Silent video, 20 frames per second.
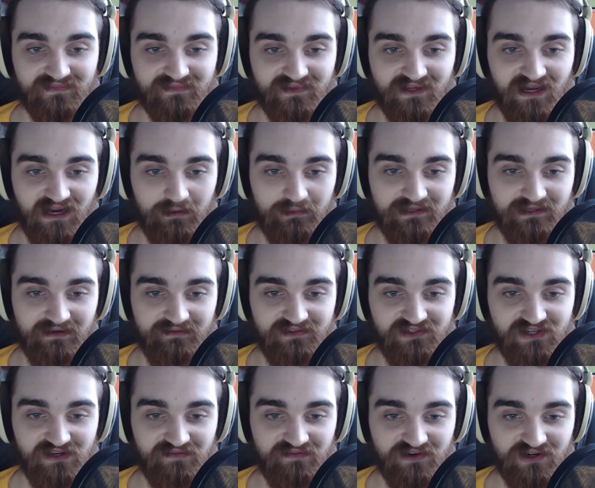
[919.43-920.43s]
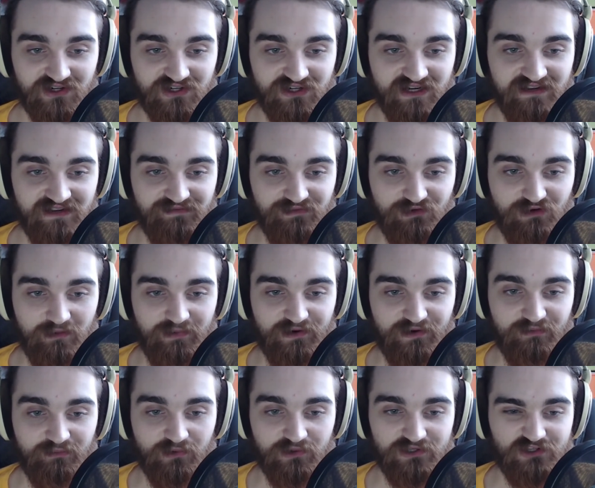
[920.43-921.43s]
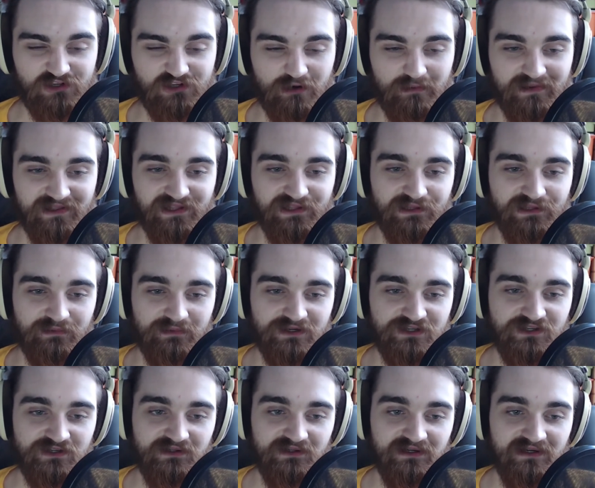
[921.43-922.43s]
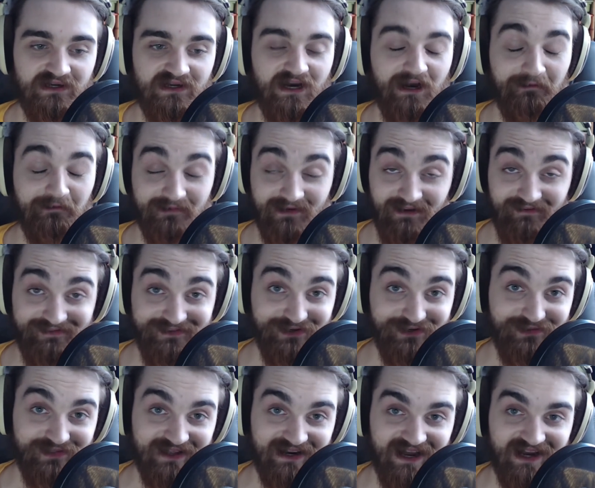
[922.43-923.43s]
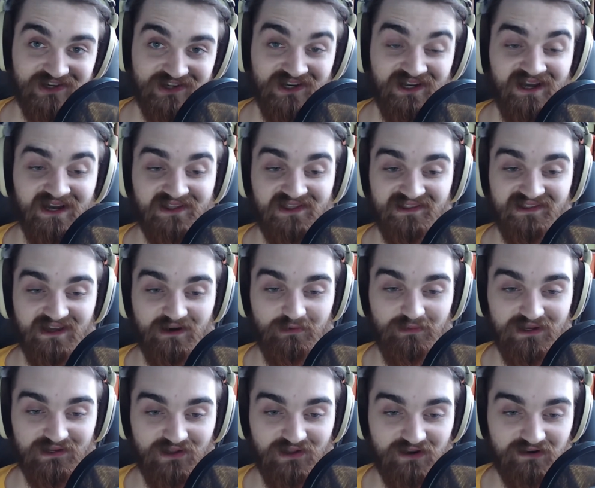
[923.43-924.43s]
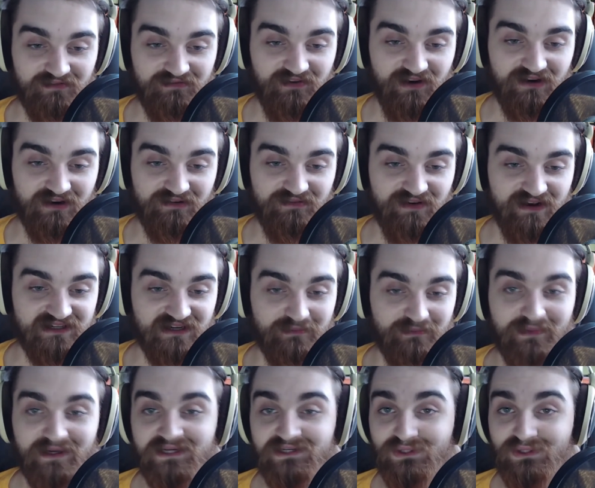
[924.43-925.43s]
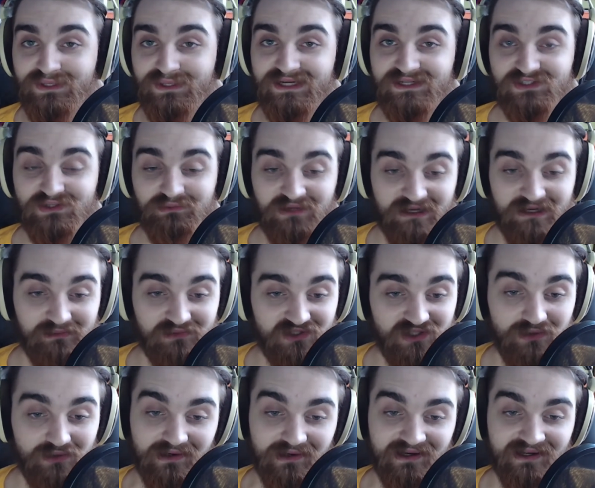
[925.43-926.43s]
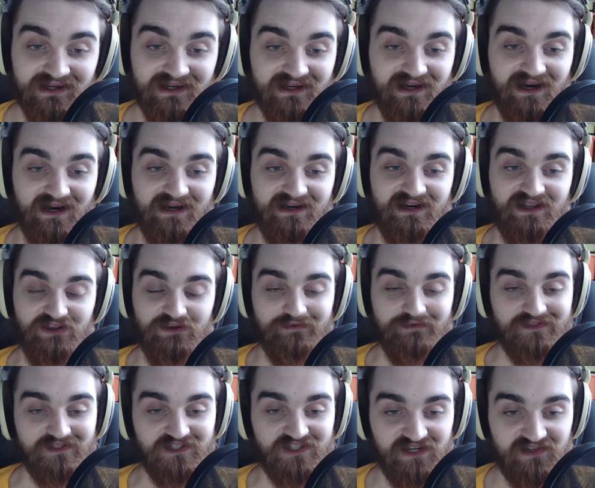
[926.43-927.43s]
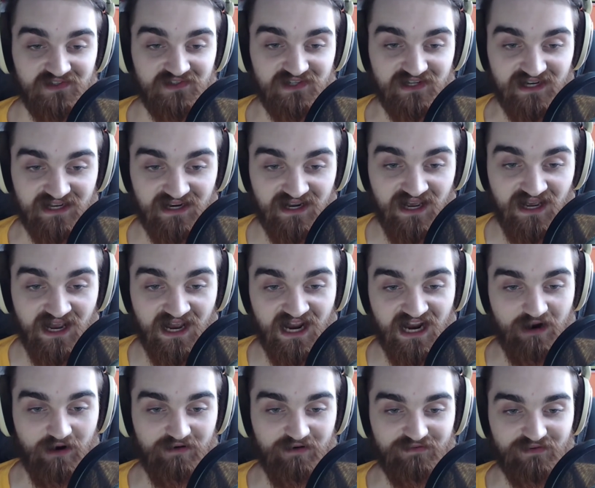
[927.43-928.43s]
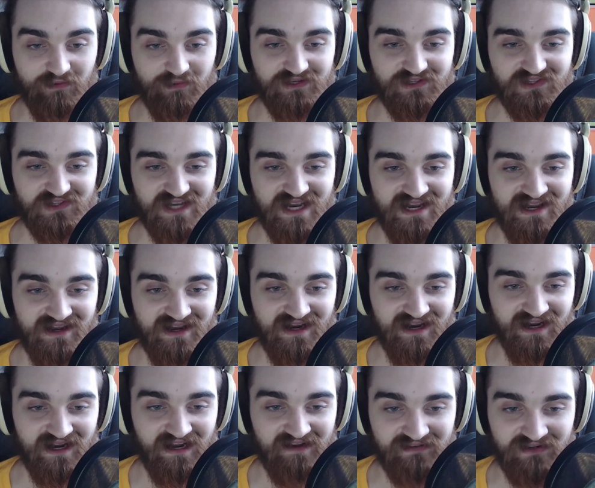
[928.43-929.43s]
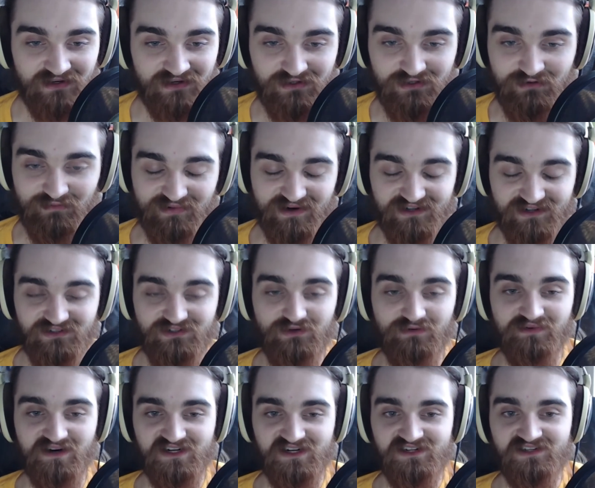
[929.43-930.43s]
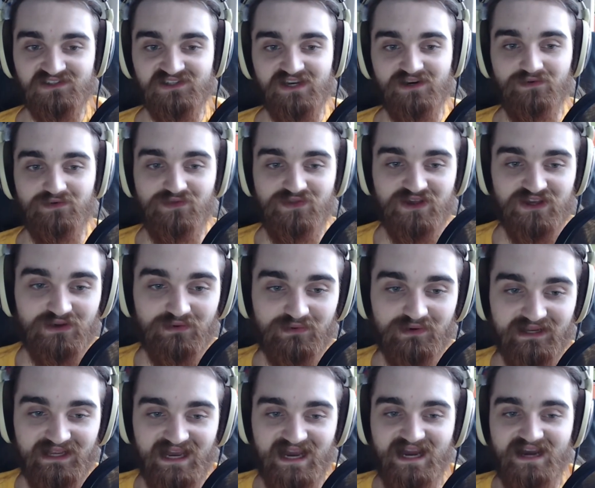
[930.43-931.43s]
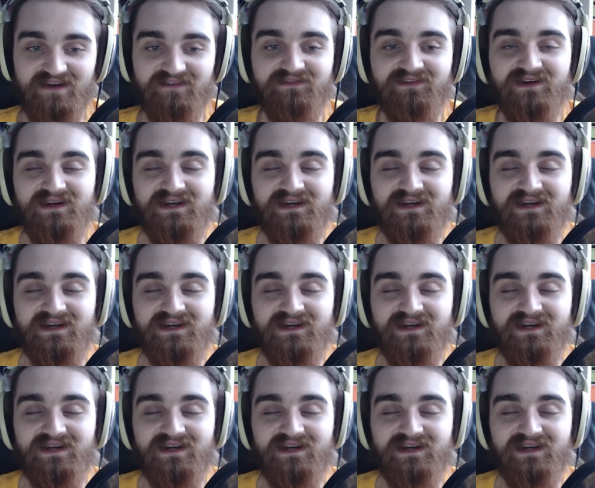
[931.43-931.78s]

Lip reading: I would love to see a version even creepier and more disturbing than the original. I would love to do that, actually. I think that would be a lot of fun. In fact, I might do that sometime soon, now that you suggested it. However, when you say, I haven't heard you do impressions, I don't think you really have.